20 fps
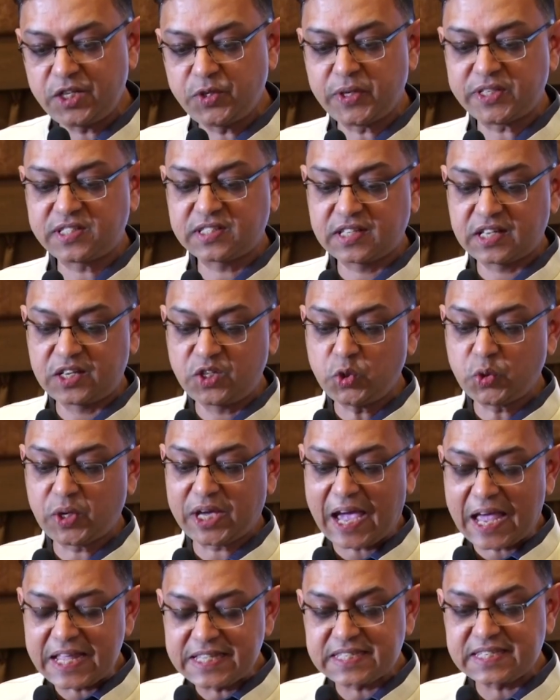You
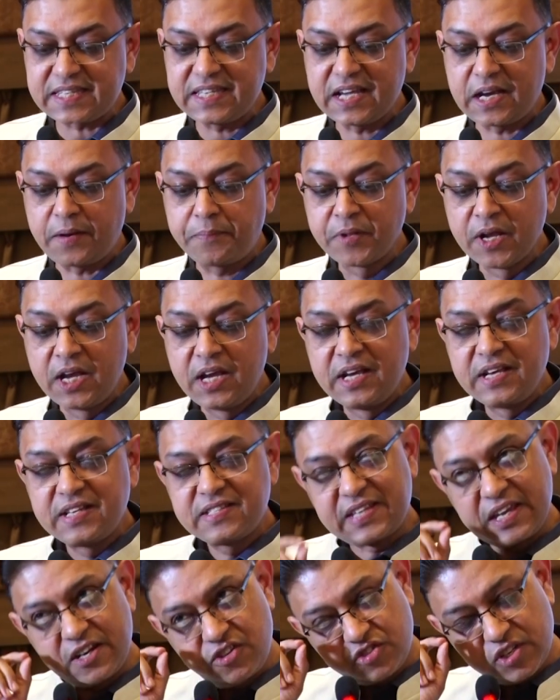can see a
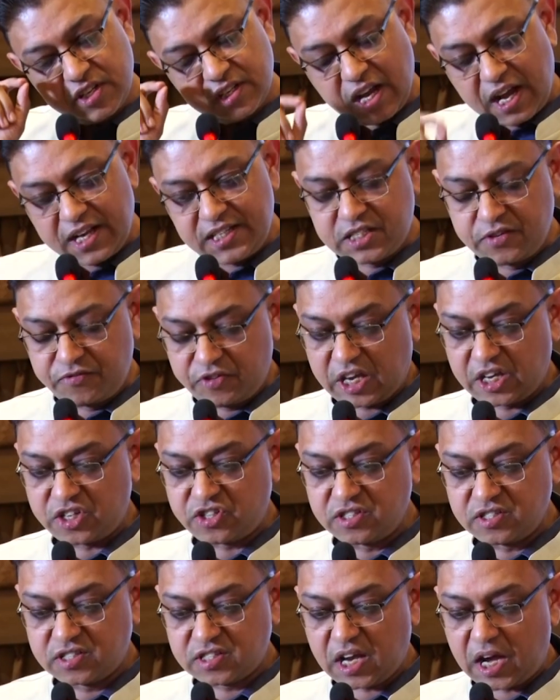central
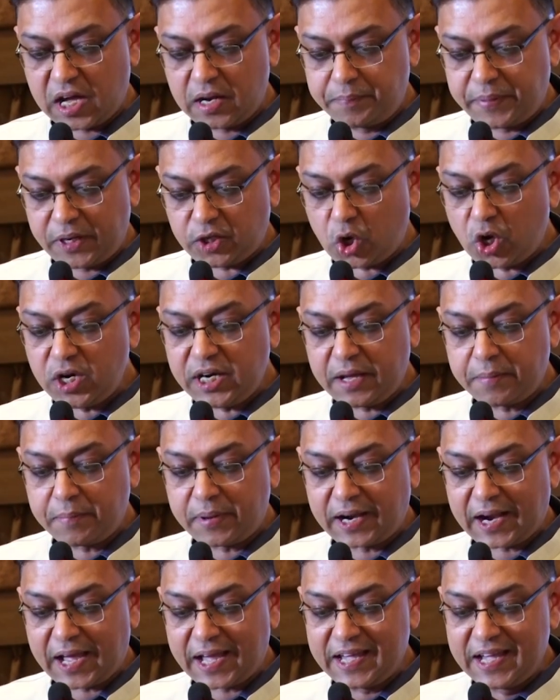calcification scar, but on
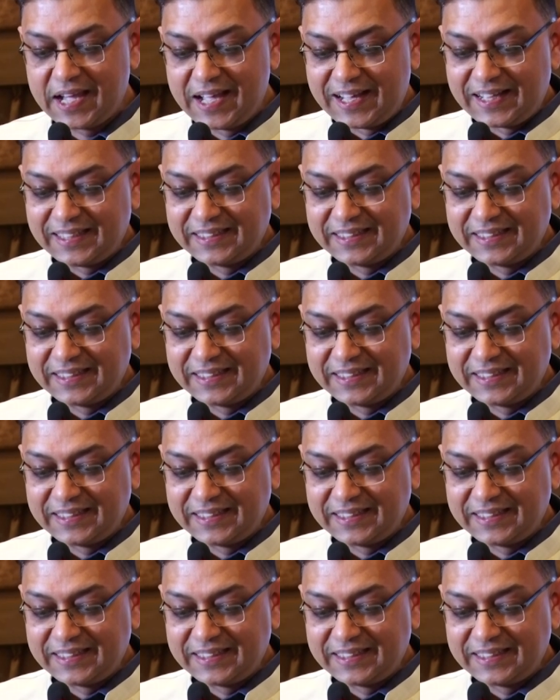MRI,